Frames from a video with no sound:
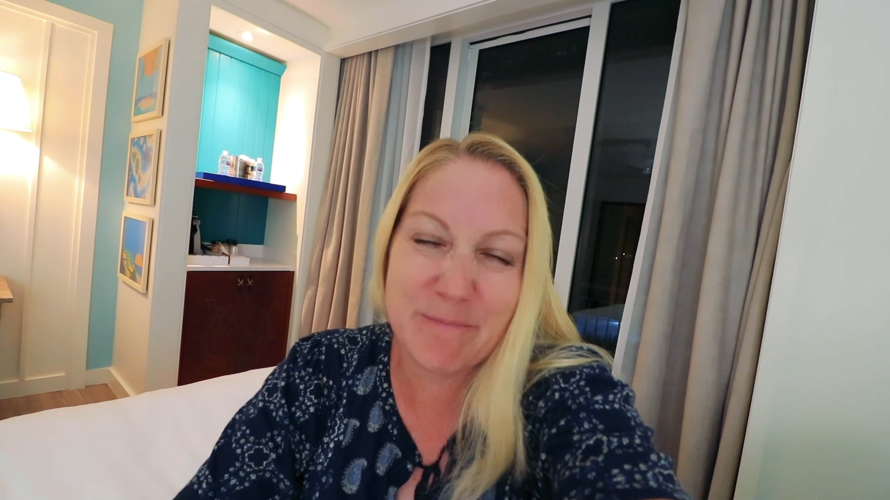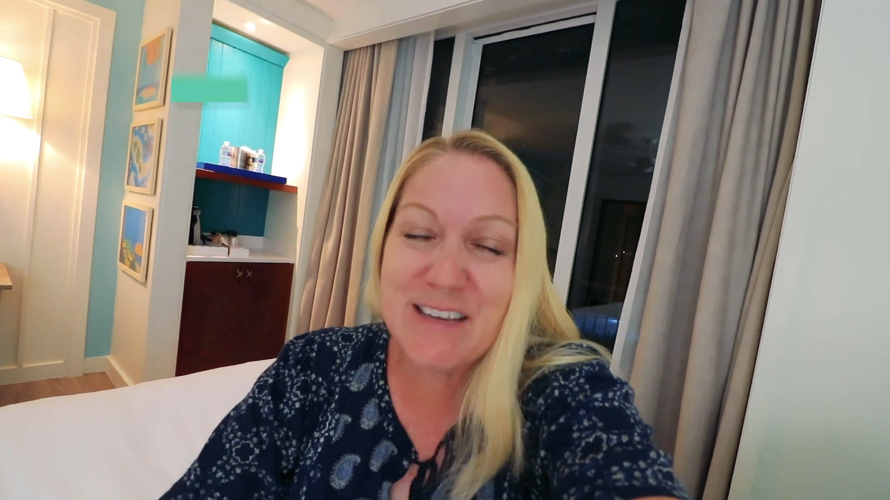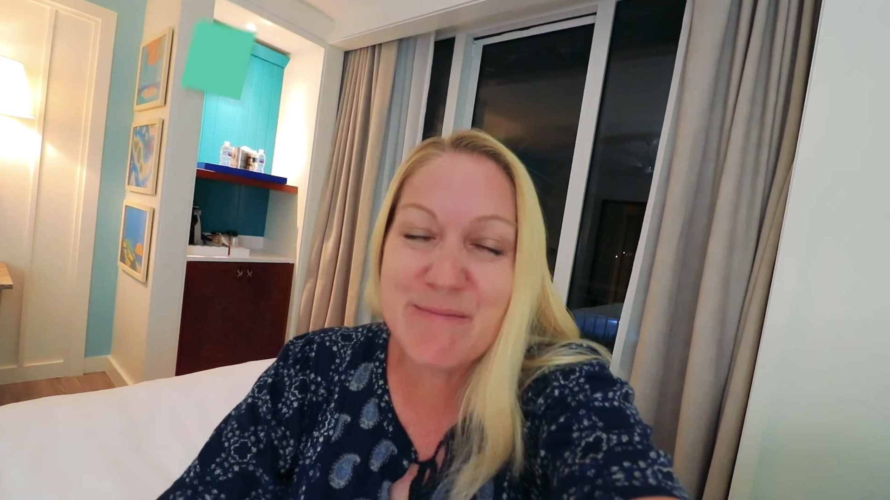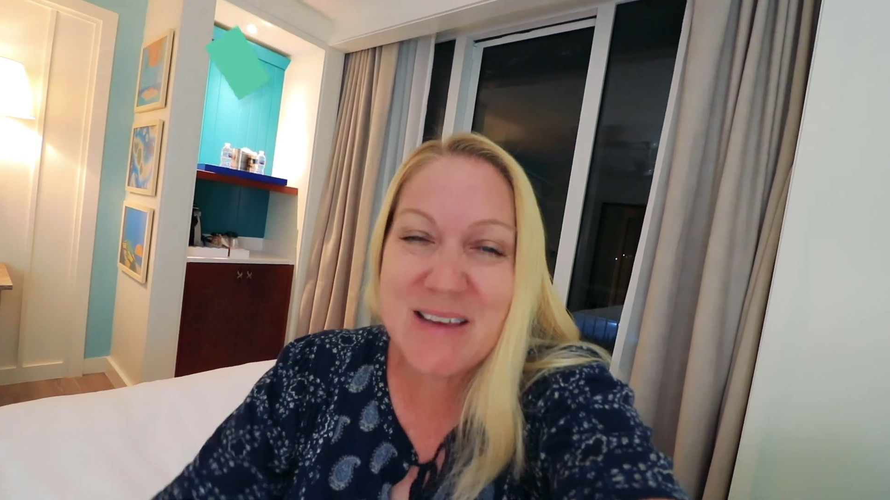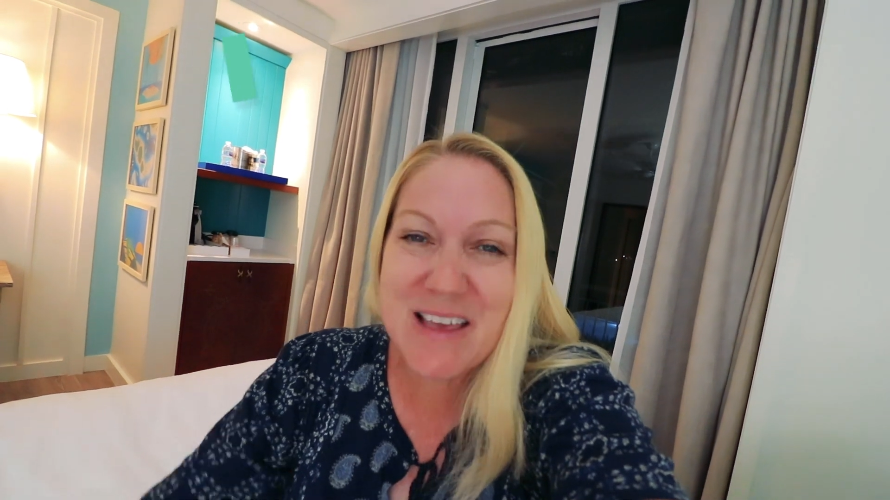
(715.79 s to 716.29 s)

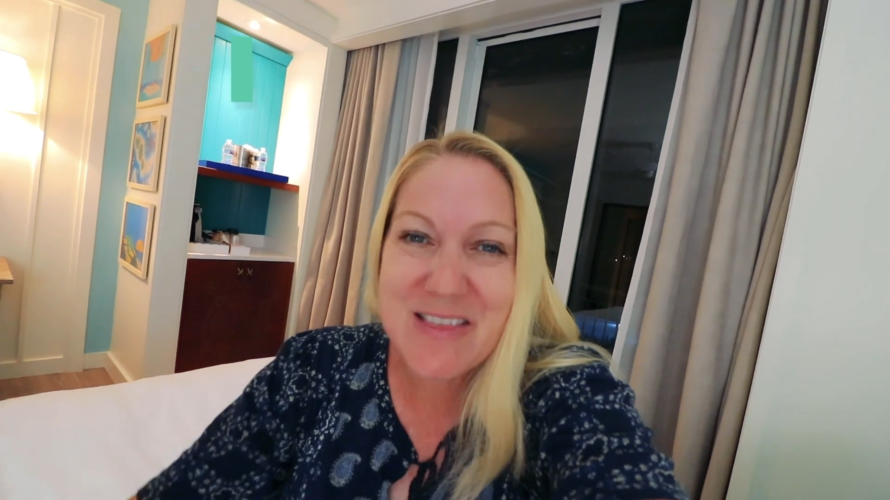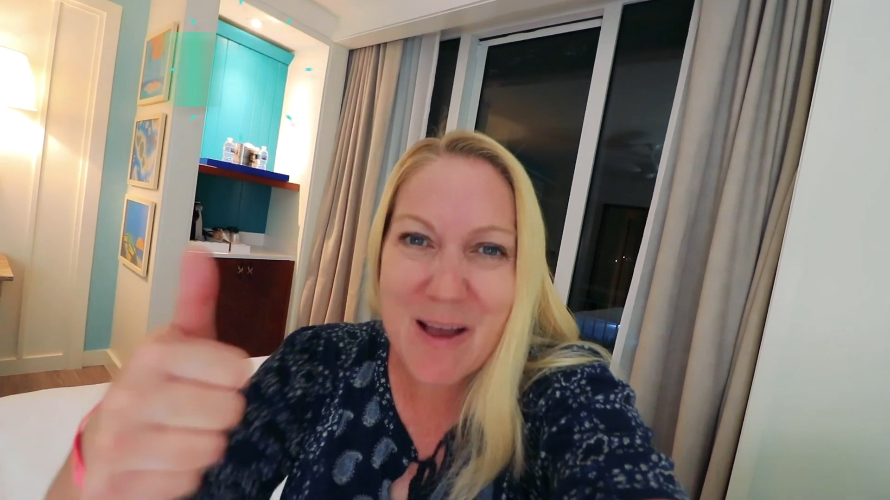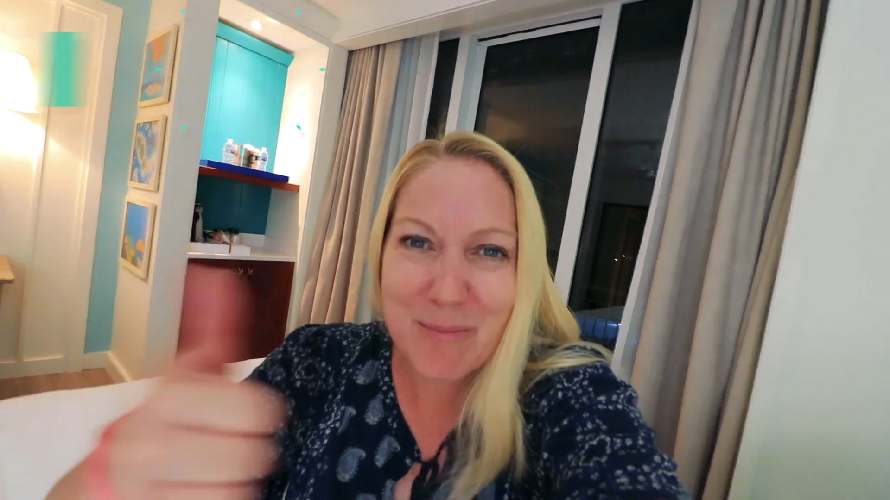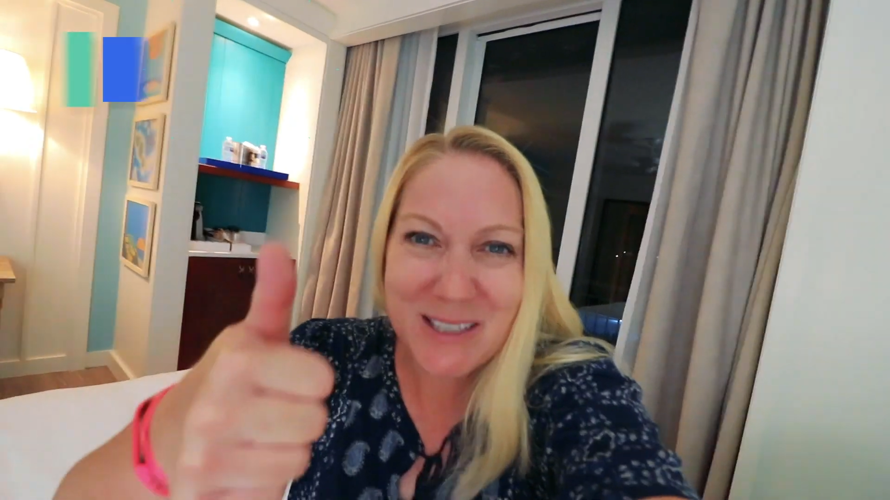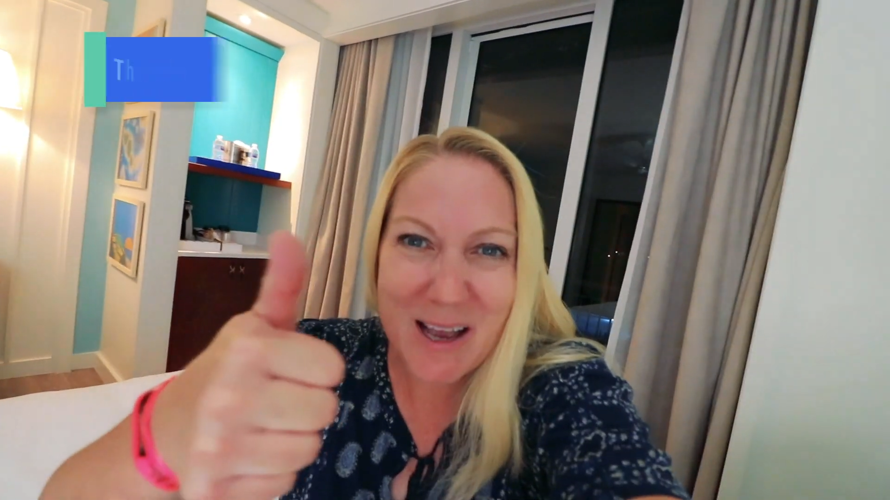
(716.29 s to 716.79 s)
Give me a
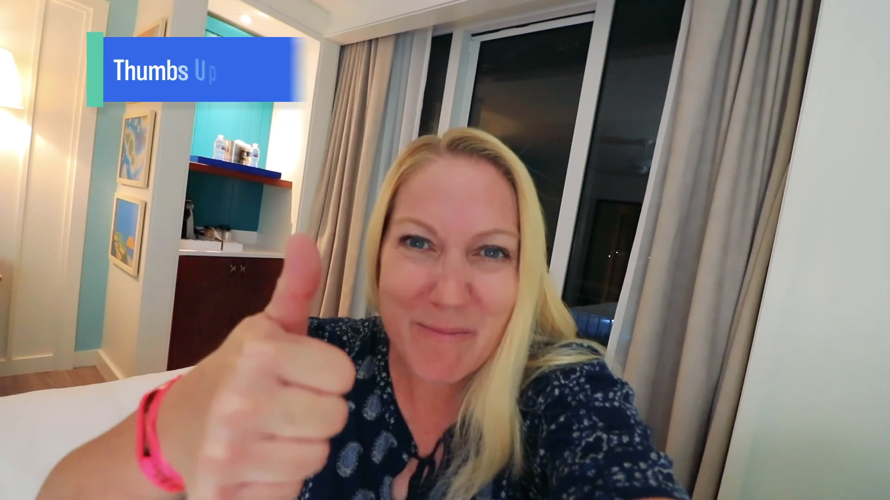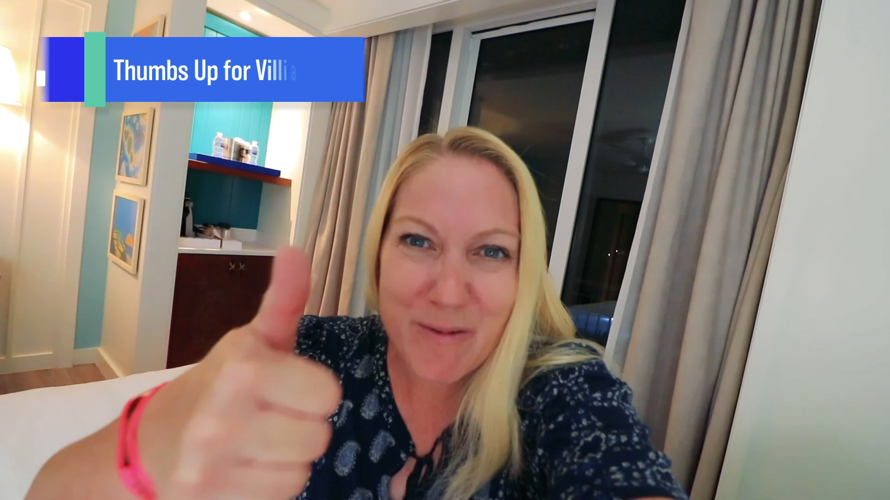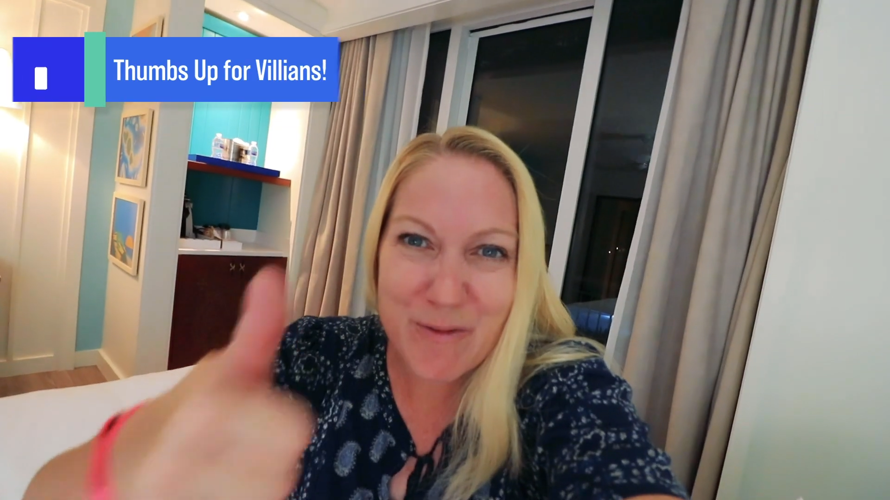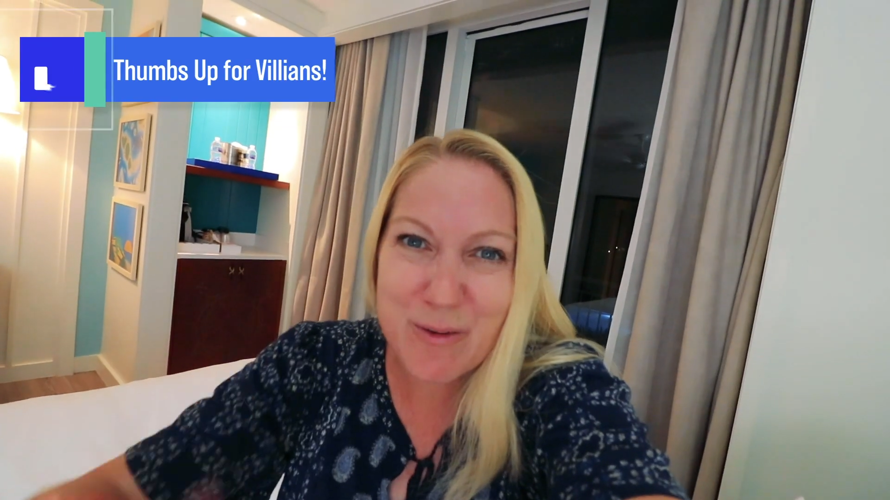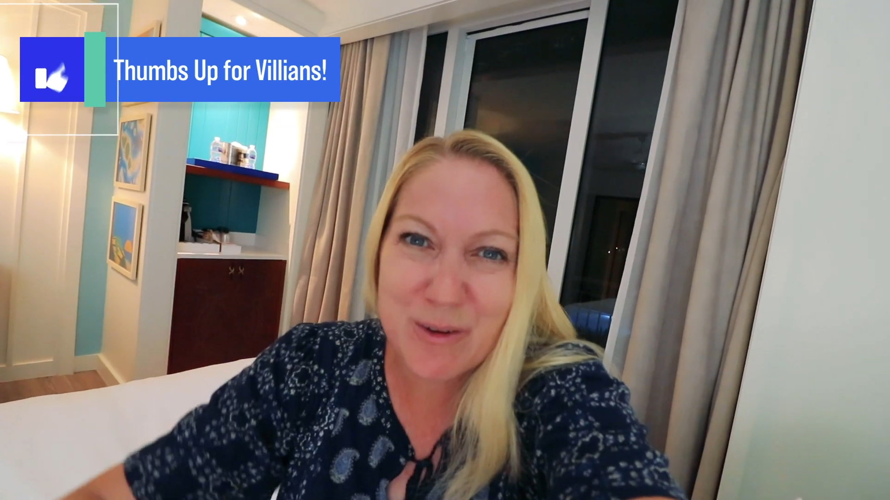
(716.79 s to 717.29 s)
thumbs up
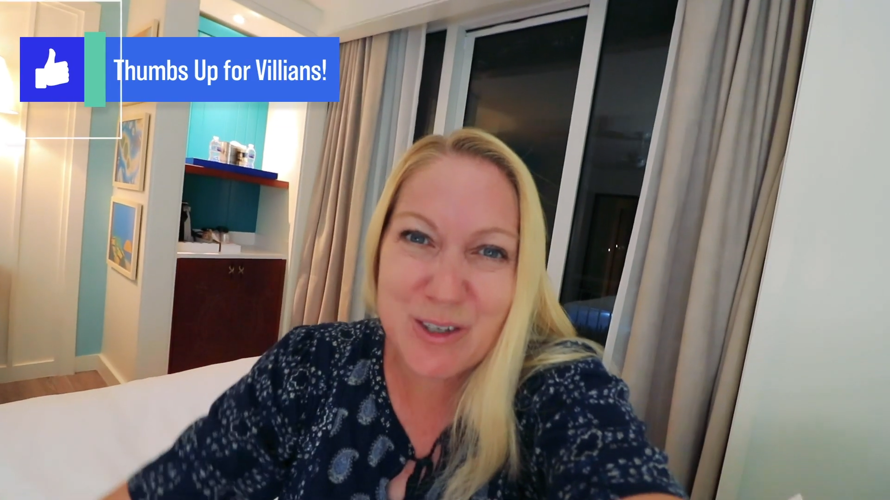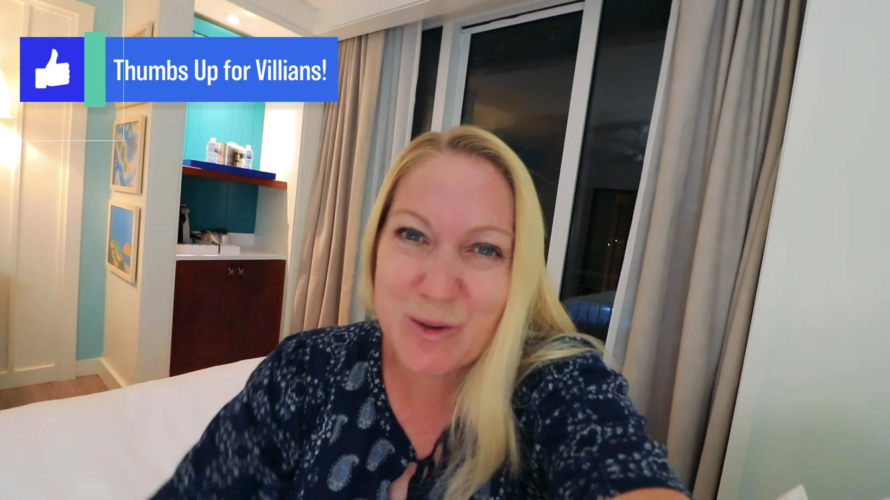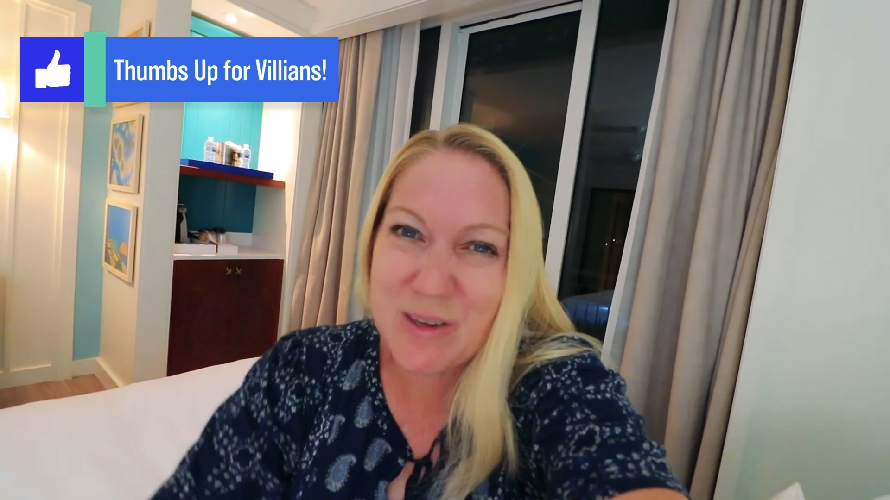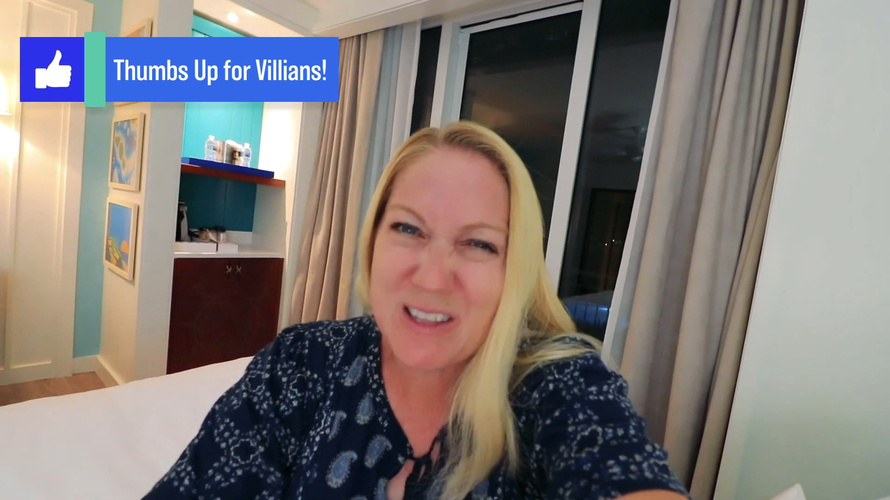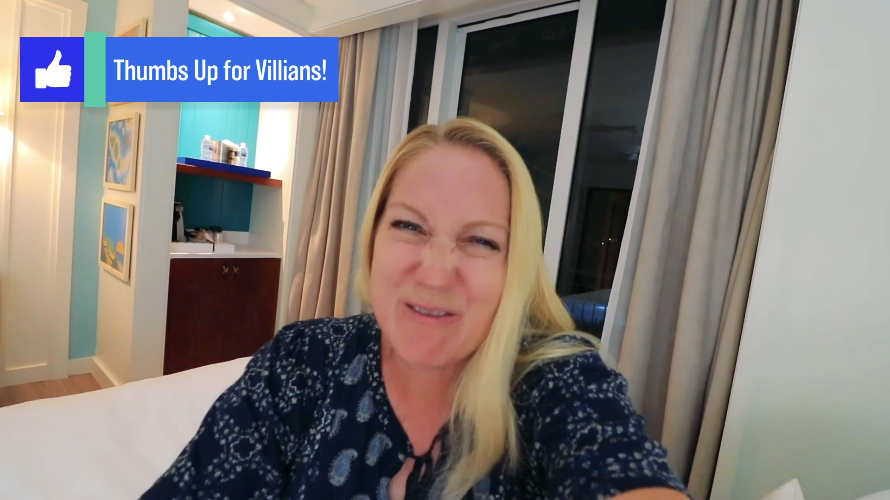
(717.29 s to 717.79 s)
if you
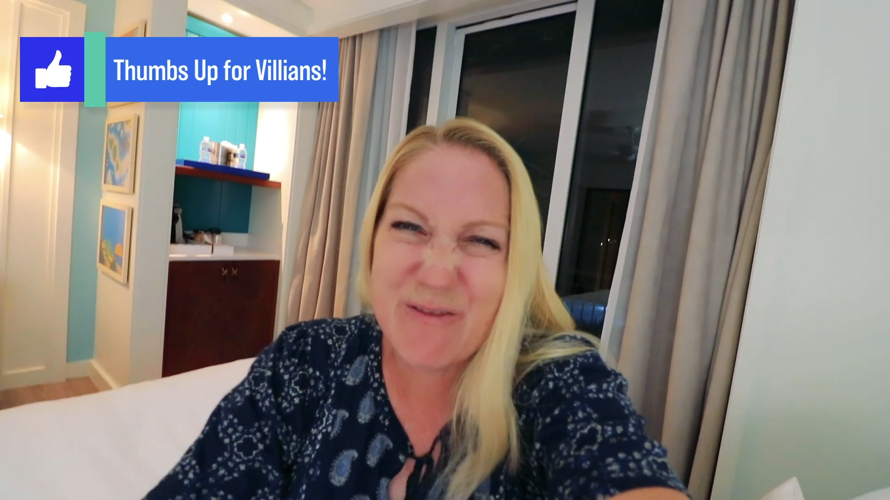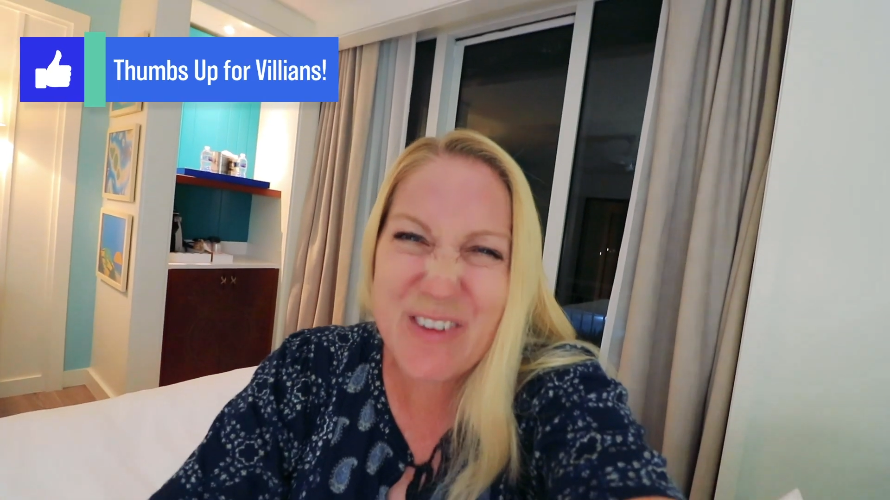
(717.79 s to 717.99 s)
enjoyed the